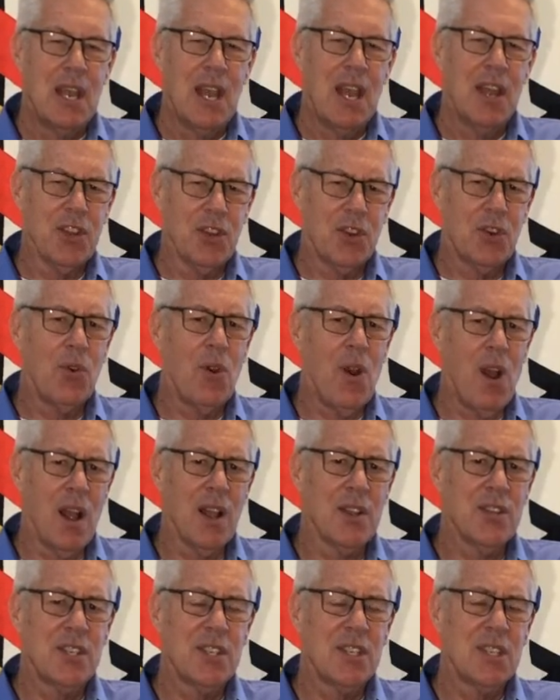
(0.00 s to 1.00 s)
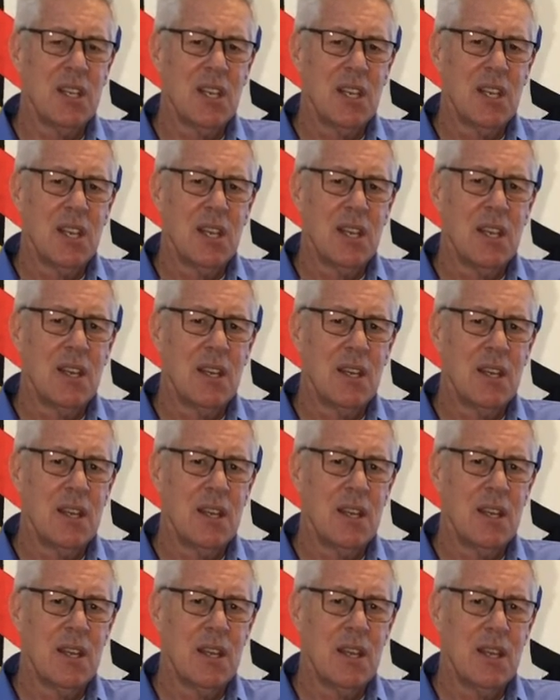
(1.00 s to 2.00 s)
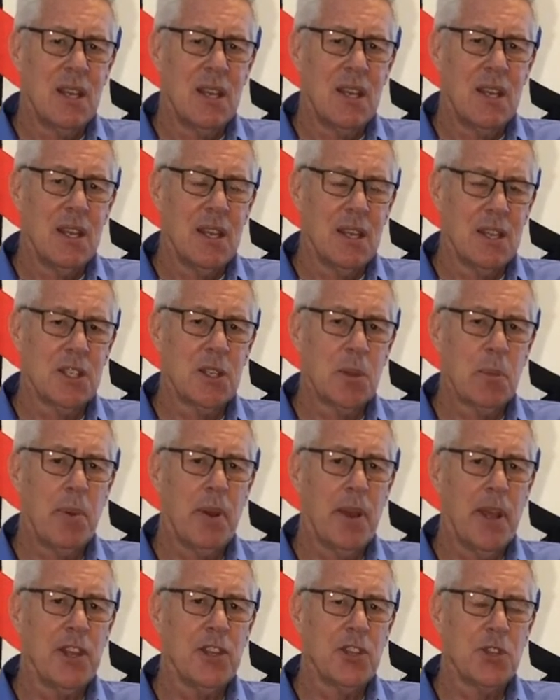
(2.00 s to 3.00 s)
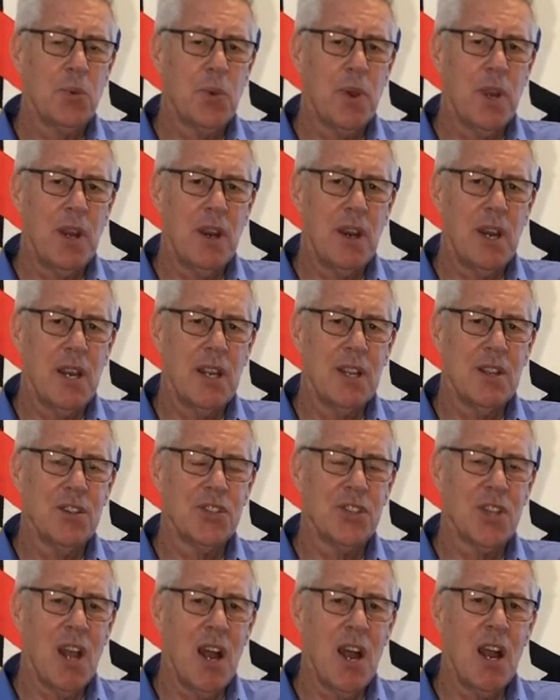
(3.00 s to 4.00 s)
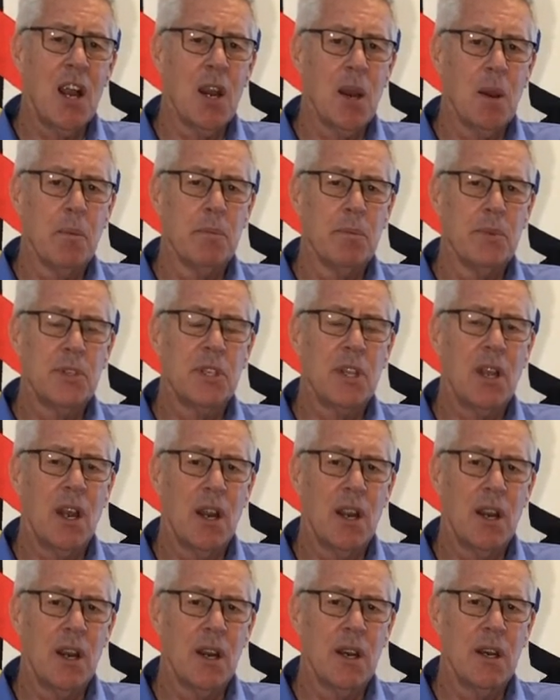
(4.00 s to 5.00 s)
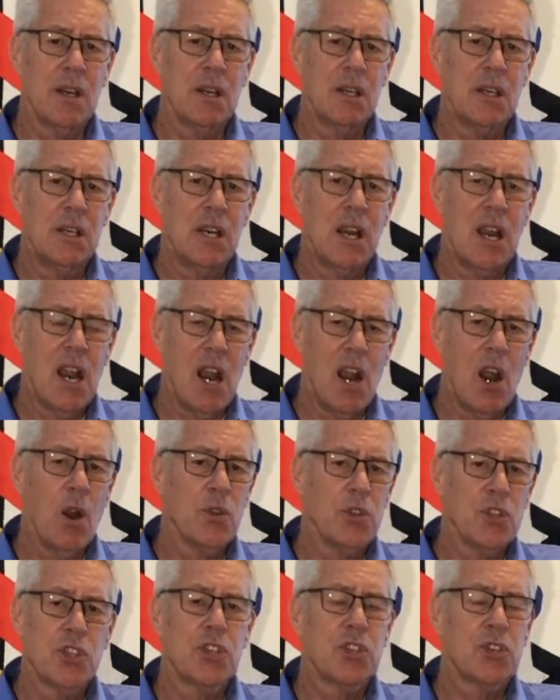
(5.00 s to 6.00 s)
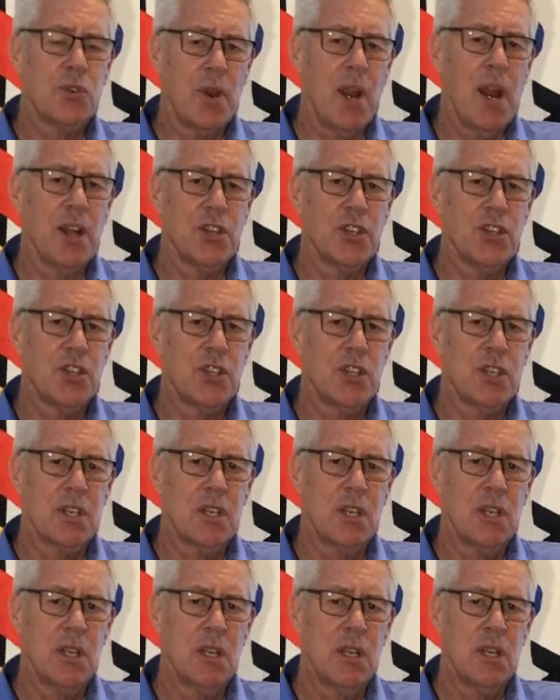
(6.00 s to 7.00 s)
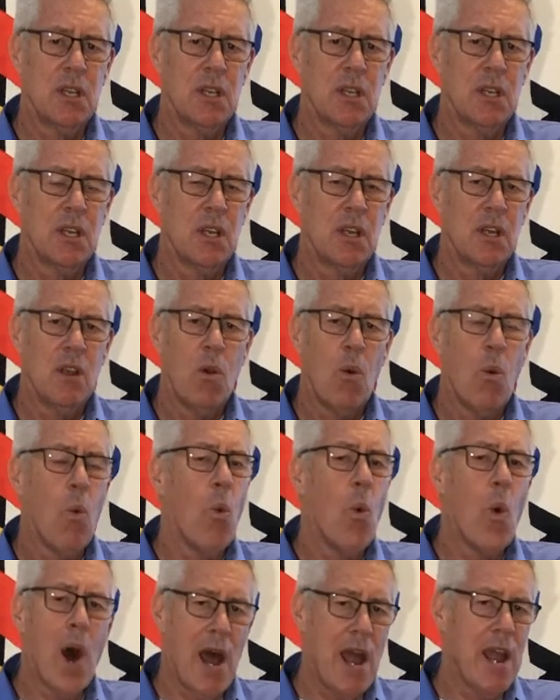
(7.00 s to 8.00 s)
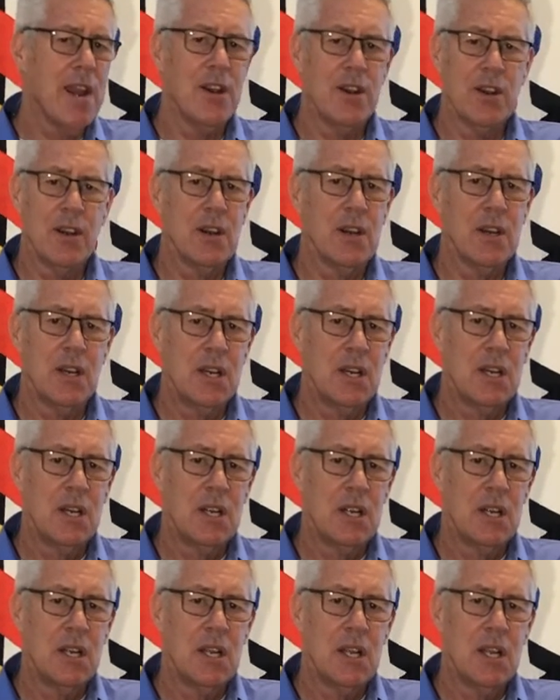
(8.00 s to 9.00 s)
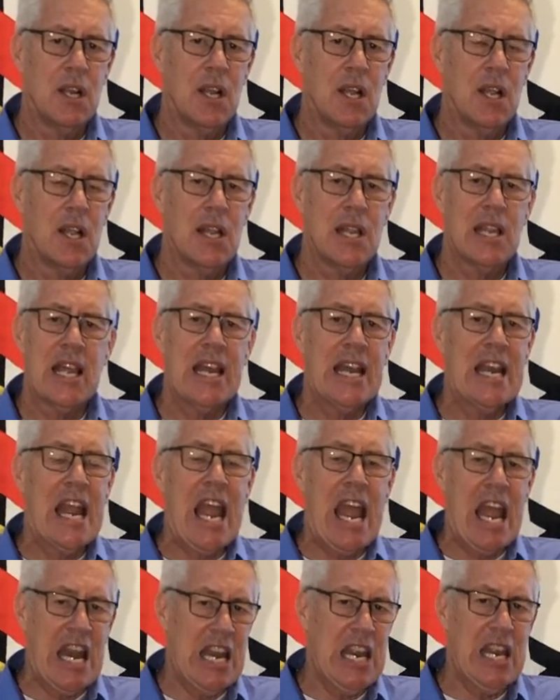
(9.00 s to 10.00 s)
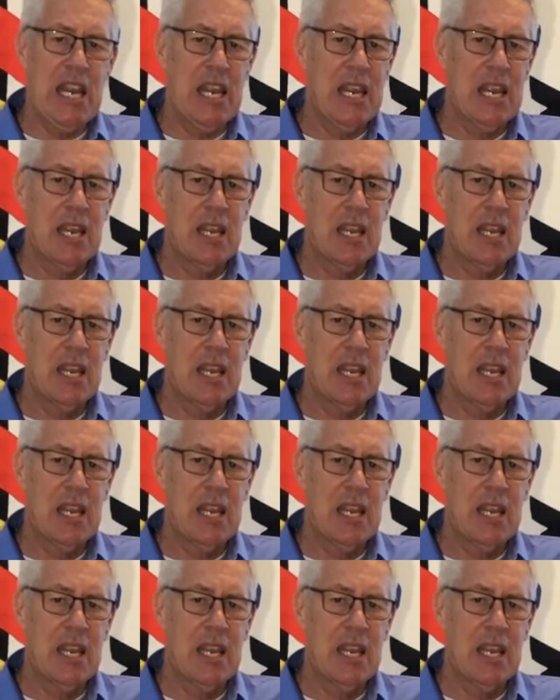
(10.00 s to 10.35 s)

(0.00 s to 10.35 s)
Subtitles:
And the cross is the place where his arms are outstretched wider than any,